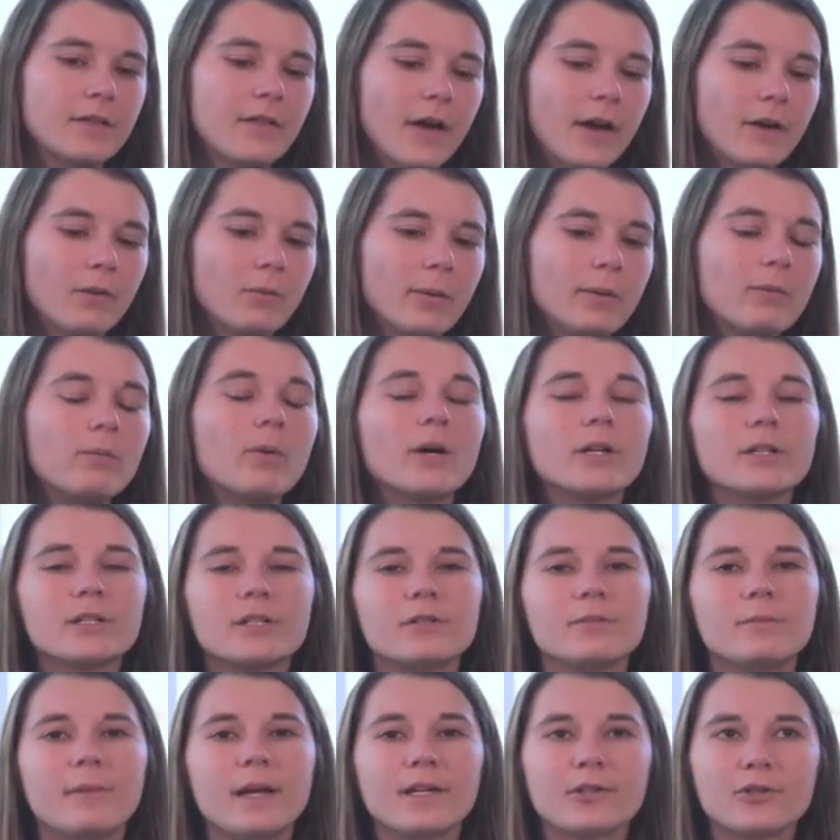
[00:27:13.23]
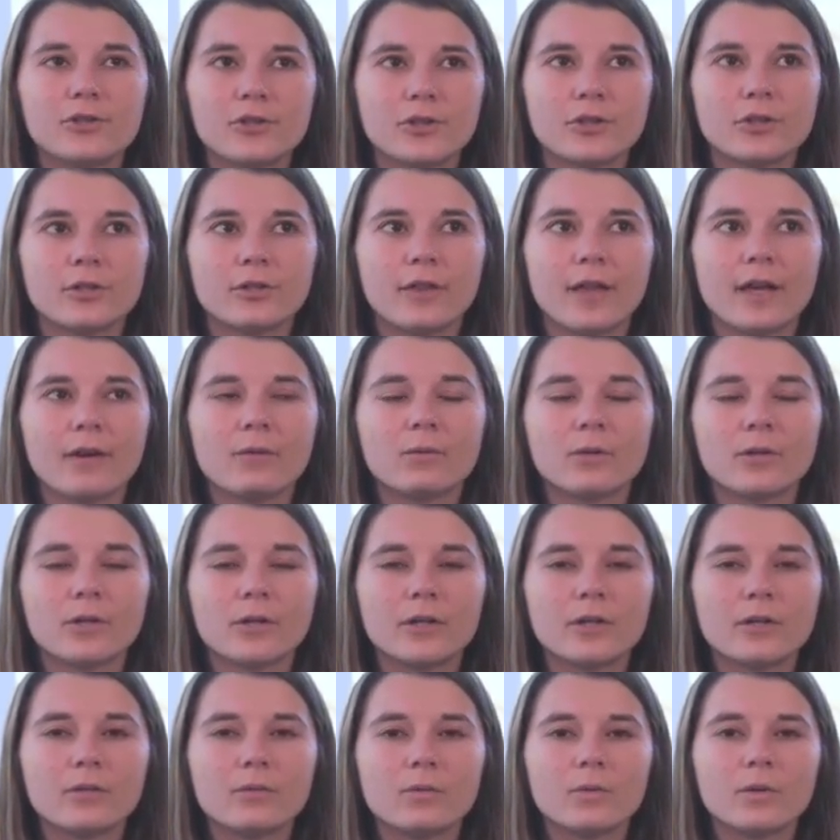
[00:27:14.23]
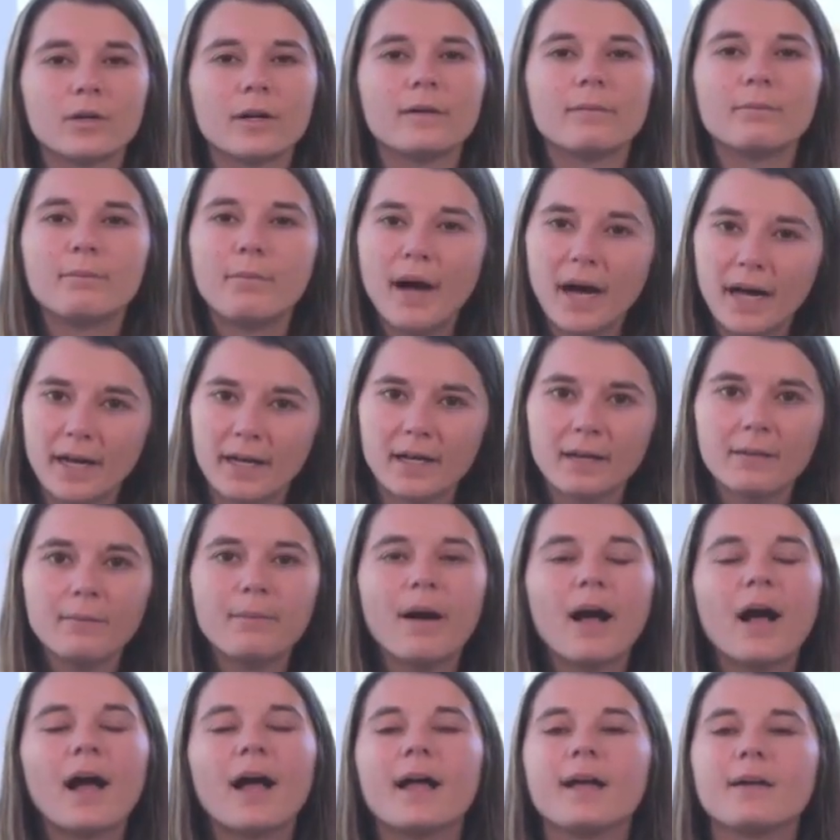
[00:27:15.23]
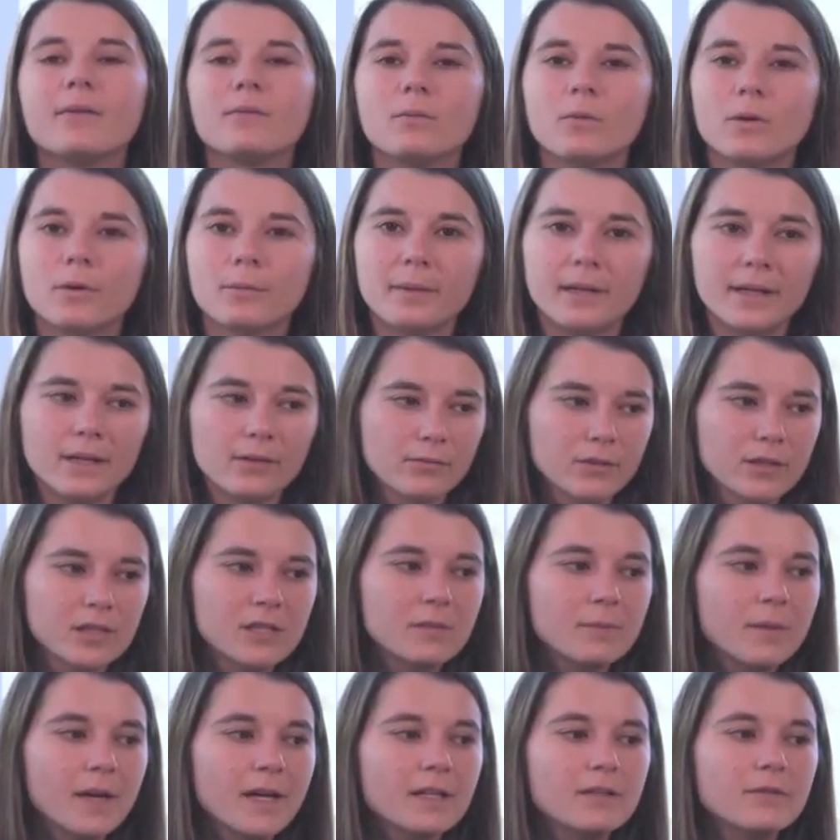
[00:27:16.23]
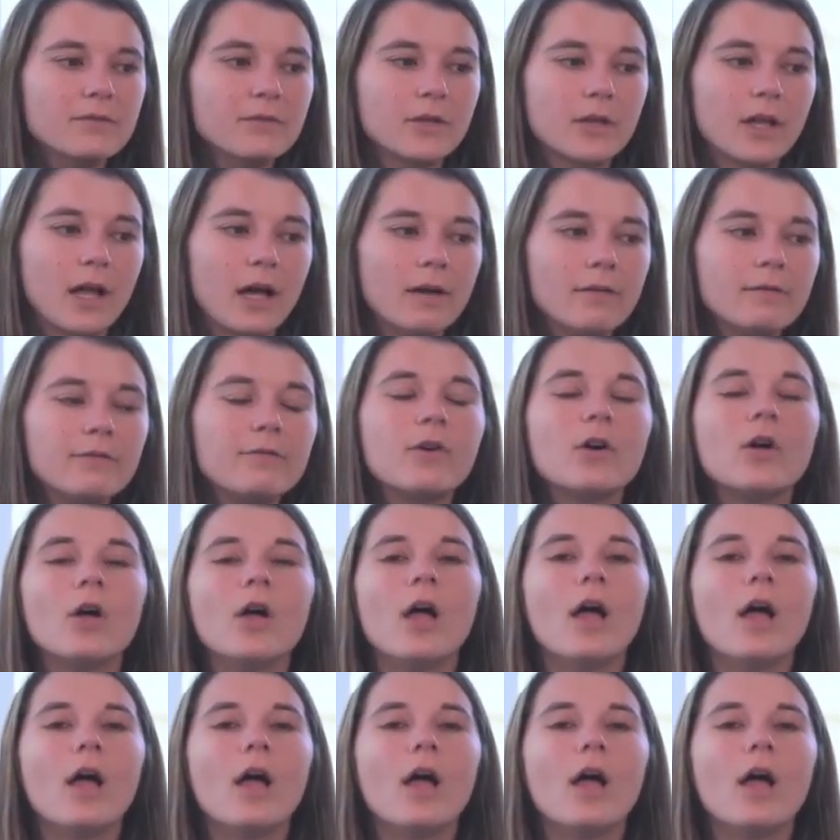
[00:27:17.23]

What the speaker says: that we want to make sure that we're abiding by and we're being respectful of.